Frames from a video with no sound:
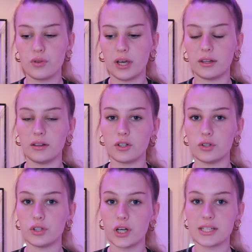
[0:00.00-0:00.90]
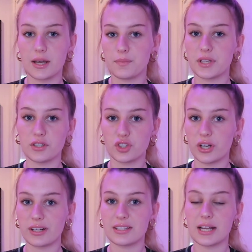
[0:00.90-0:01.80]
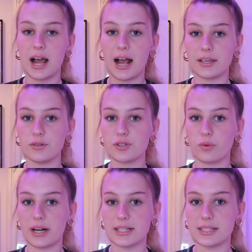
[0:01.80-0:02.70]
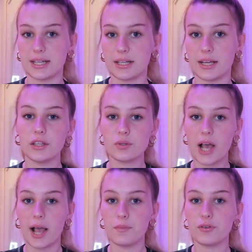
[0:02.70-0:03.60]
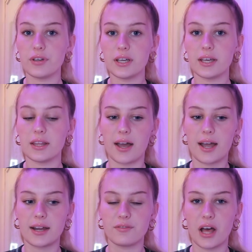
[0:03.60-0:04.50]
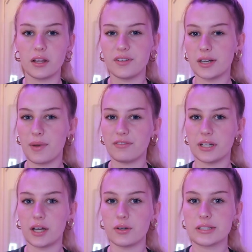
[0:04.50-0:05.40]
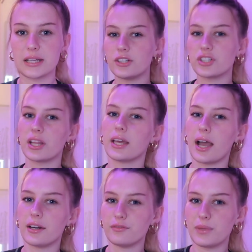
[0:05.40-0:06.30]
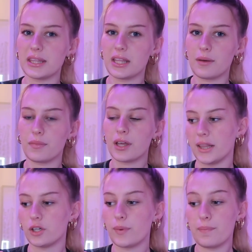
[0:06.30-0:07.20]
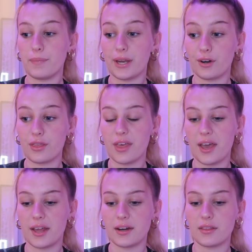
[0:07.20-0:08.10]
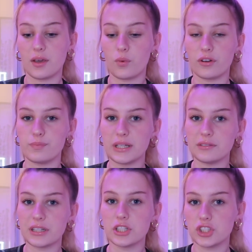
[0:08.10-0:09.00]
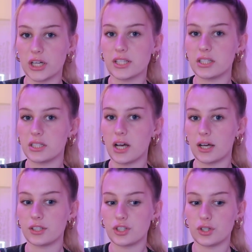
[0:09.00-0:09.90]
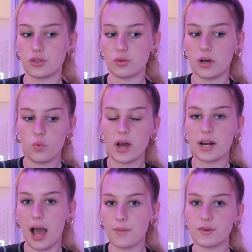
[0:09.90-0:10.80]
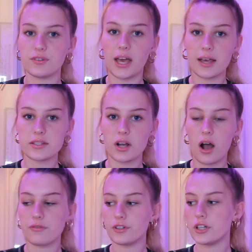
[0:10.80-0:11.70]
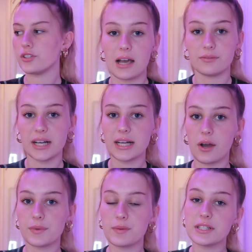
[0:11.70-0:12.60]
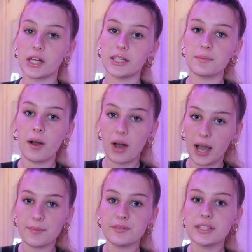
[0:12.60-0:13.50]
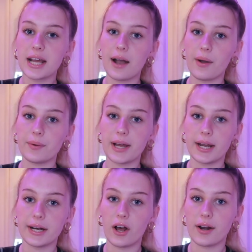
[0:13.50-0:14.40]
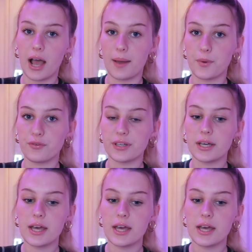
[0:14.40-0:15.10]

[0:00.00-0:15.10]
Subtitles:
the little tips and tricks that I used when I did use iMovie that kind of elevated my videos and just like kind of made them a little bit better than they would have been if I just stuck to what iMovie has to offer. Yeah, right now I'm gonna be talking about iMovie and how I would edit on iMovie.